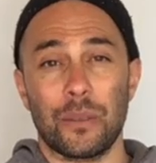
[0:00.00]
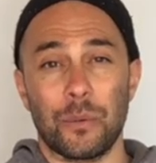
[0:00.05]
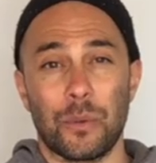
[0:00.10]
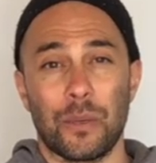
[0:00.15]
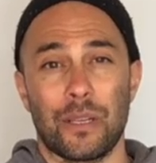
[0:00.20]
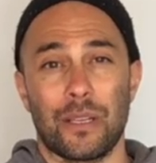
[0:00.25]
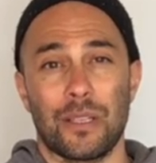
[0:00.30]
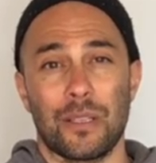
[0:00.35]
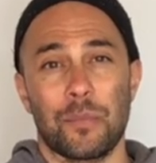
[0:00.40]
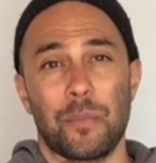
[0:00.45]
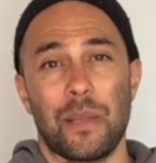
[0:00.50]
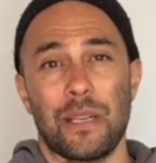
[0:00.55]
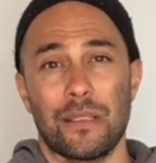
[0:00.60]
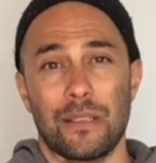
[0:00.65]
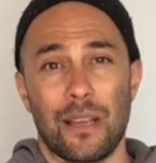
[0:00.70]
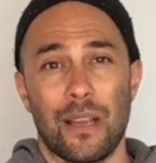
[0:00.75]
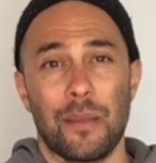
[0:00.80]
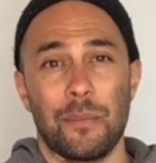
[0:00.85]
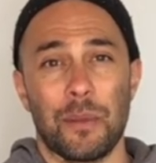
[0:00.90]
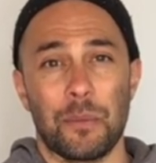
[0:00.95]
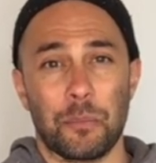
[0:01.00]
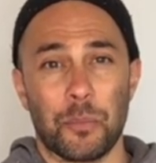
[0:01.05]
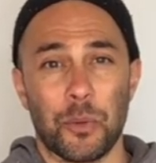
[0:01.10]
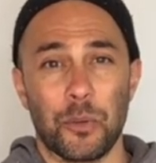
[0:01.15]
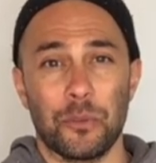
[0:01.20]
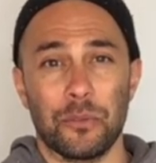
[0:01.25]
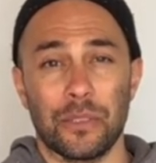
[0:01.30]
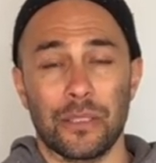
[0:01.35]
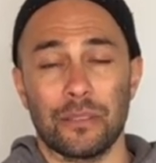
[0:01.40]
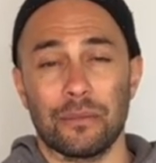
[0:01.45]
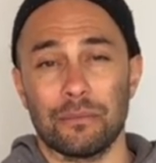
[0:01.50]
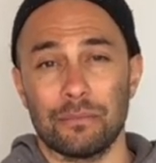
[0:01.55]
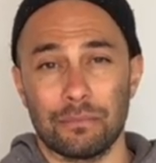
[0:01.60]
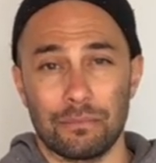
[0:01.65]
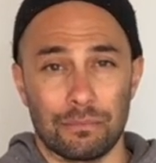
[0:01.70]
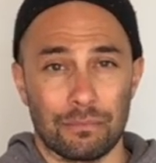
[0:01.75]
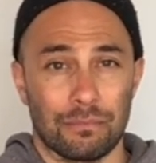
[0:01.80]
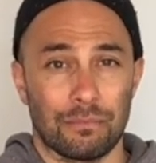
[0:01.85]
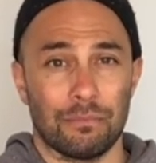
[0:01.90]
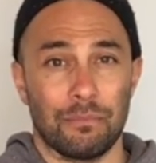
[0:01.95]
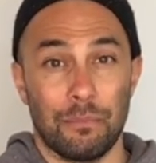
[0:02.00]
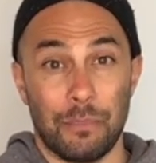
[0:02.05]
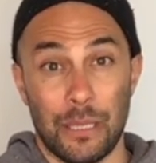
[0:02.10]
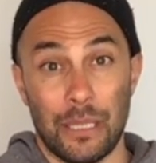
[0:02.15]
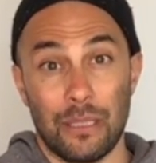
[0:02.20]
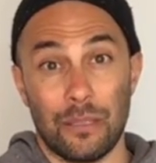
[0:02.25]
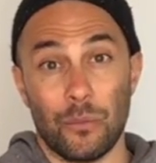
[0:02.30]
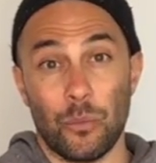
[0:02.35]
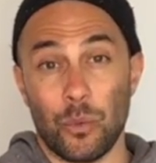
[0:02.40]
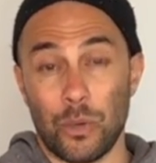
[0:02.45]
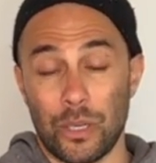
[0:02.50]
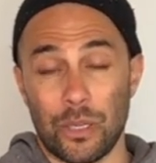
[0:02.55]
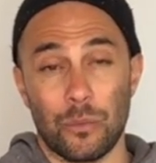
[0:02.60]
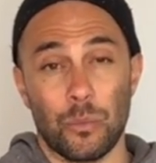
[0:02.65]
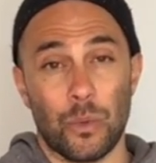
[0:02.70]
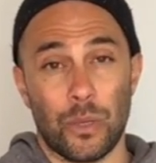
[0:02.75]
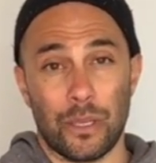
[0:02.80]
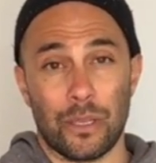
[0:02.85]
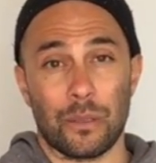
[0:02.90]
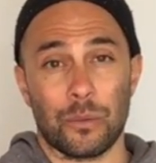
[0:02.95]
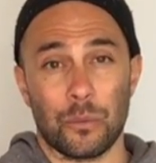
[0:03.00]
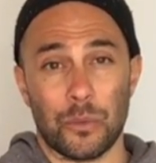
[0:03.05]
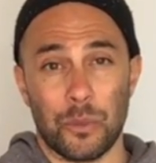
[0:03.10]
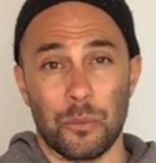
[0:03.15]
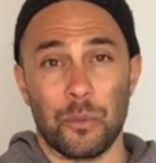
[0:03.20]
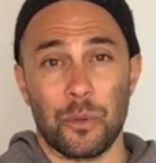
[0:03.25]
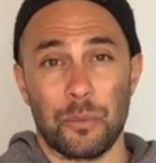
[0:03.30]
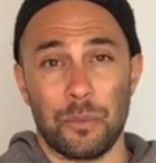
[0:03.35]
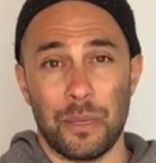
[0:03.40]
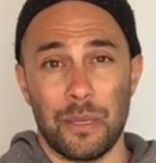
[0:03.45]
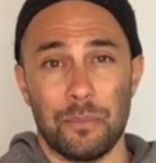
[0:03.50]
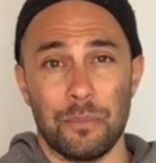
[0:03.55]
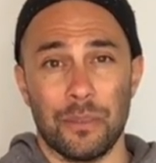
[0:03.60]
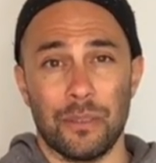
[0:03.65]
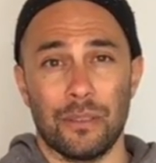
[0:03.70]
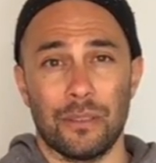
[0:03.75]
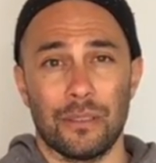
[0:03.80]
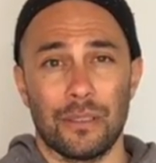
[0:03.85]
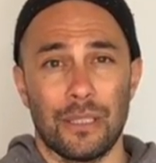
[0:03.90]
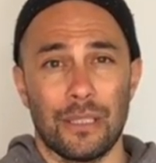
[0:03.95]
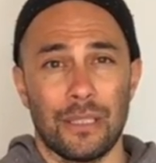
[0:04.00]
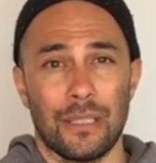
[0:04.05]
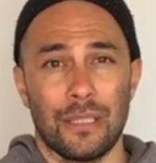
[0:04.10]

wanted to spend time improving, being one-on-one in a room with people.